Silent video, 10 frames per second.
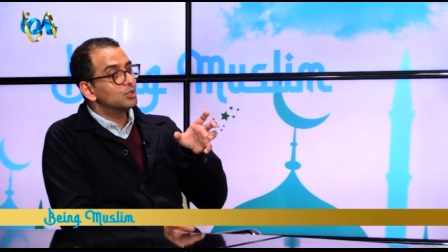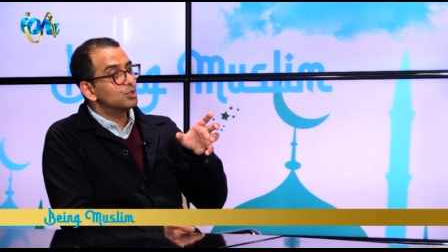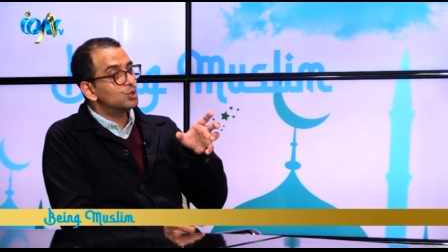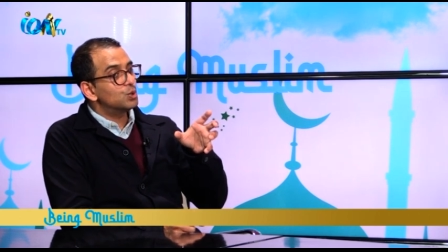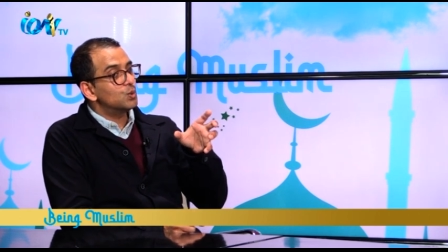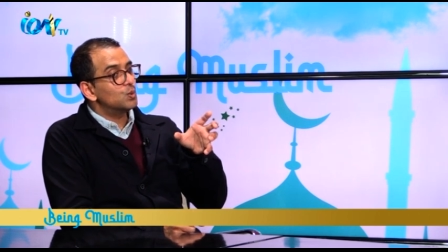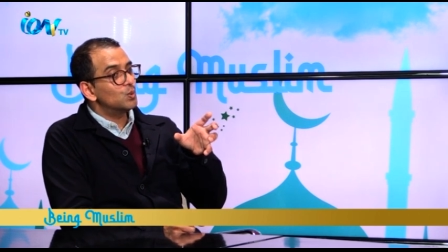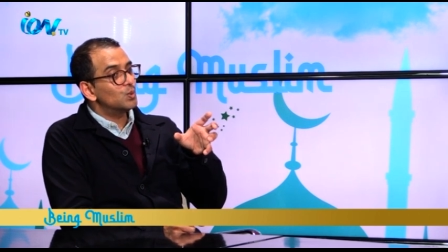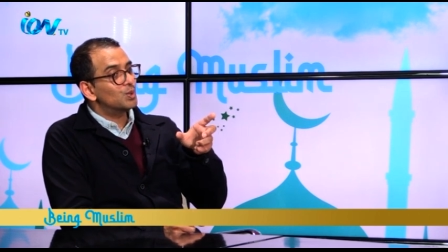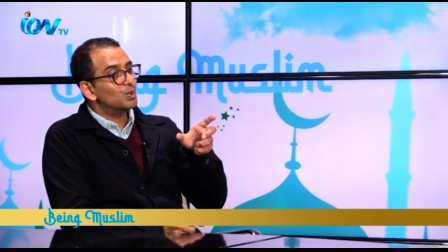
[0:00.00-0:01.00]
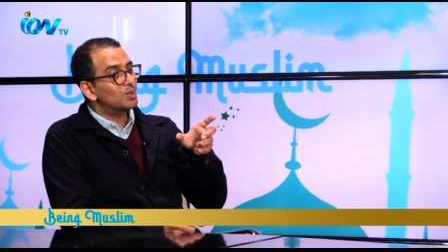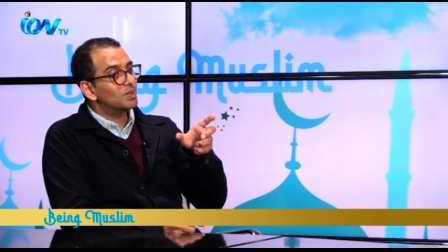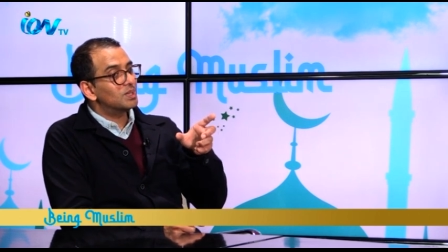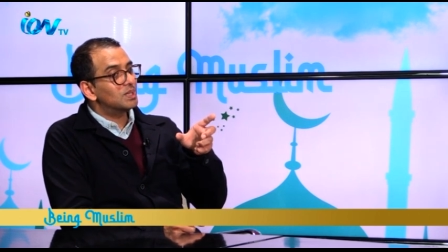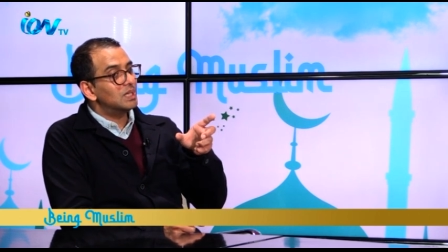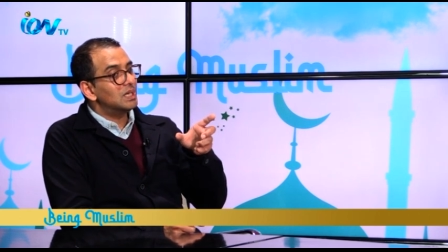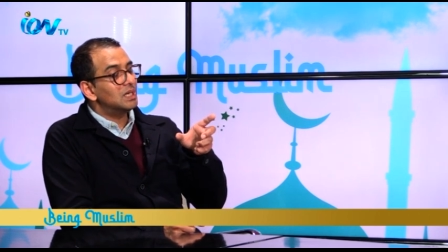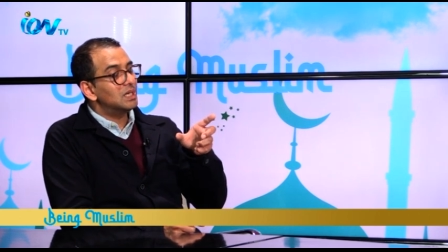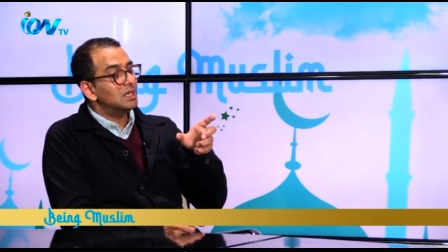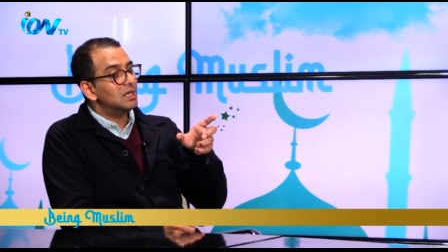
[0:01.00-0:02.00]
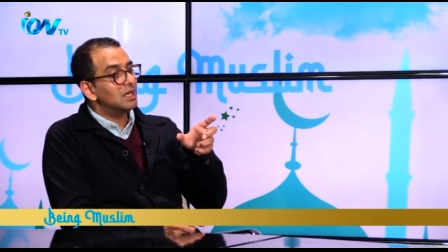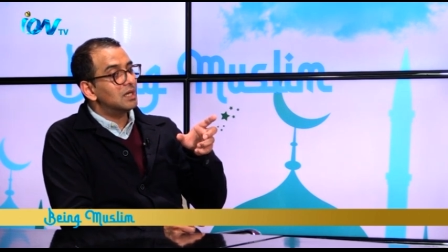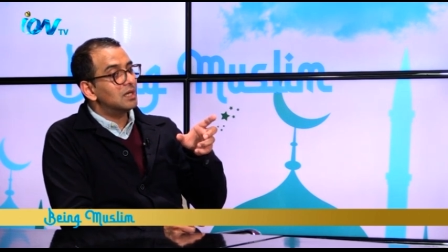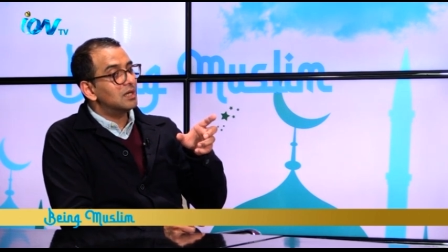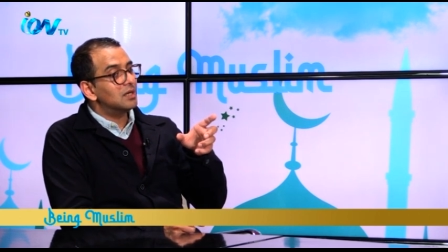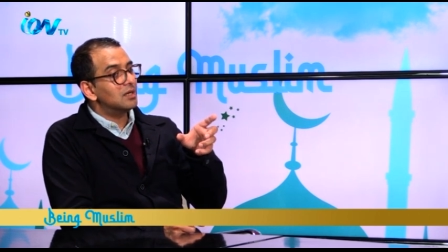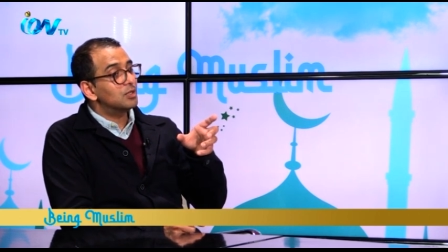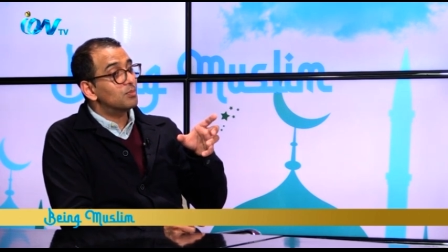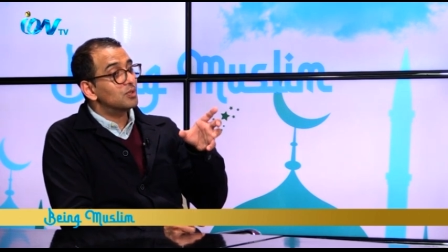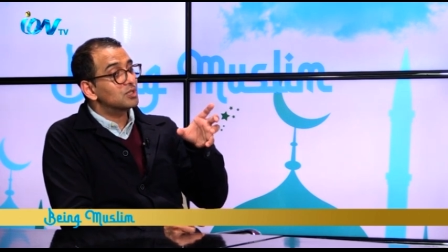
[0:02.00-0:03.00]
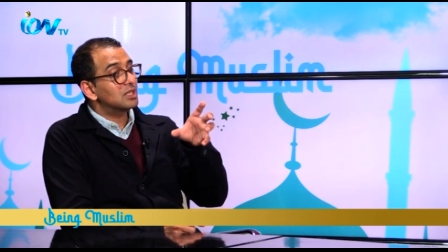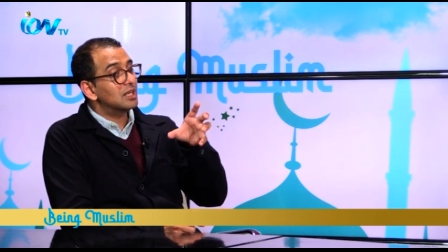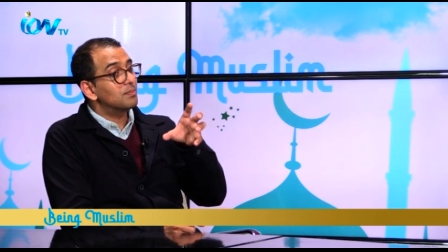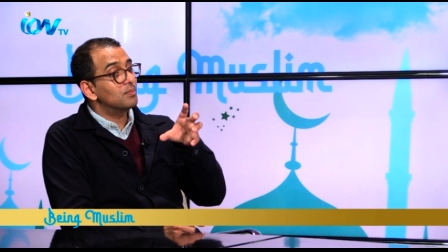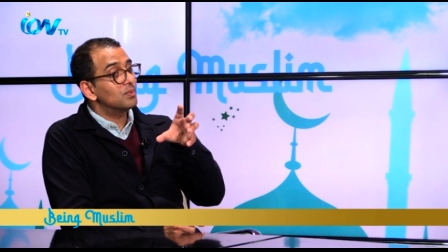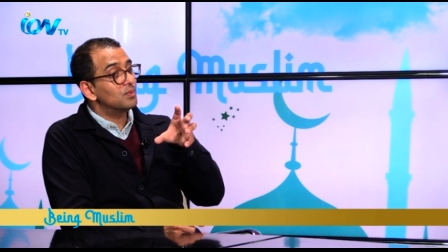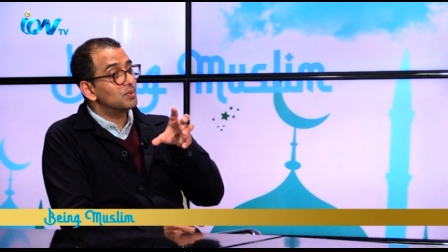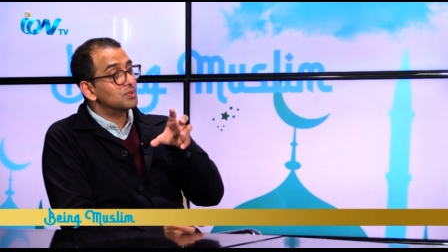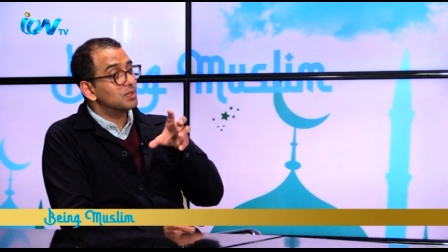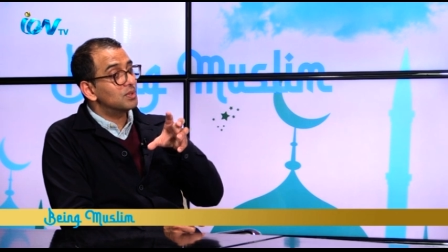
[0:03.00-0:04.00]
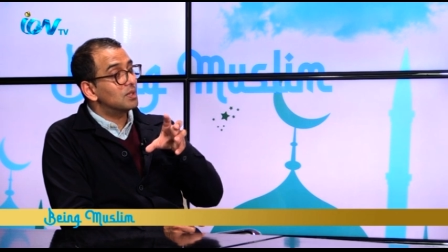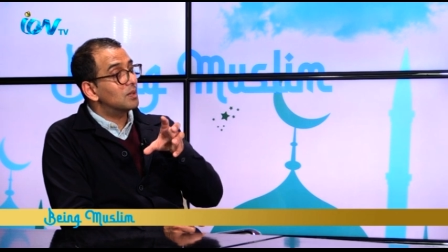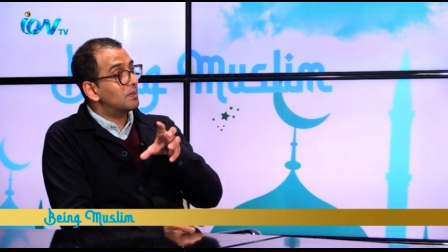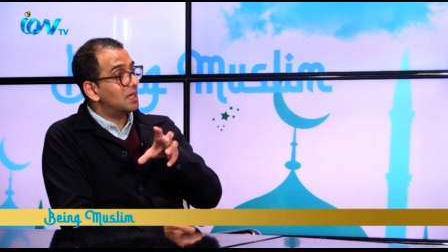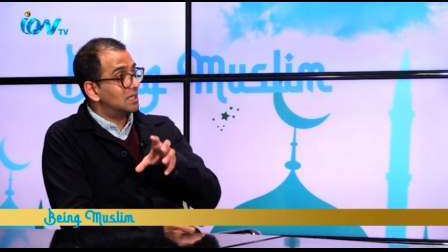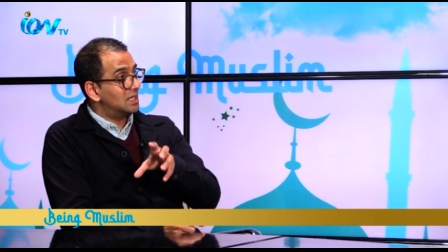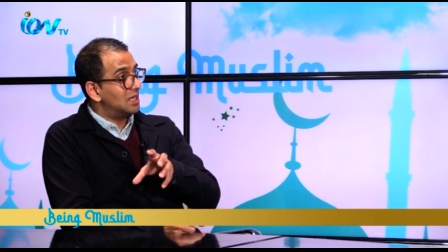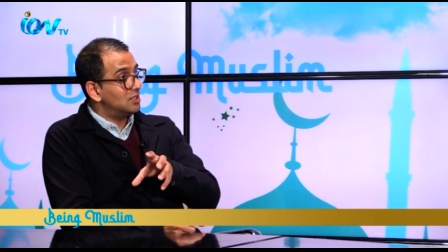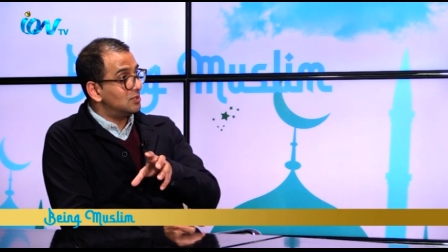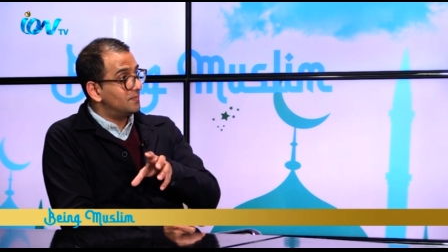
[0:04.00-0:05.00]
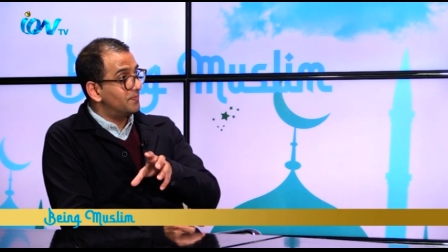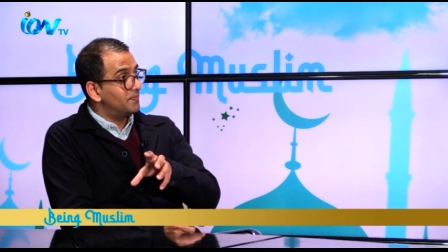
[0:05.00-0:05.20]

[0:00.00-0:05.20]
to the project that I'm also doing in Bangladesh,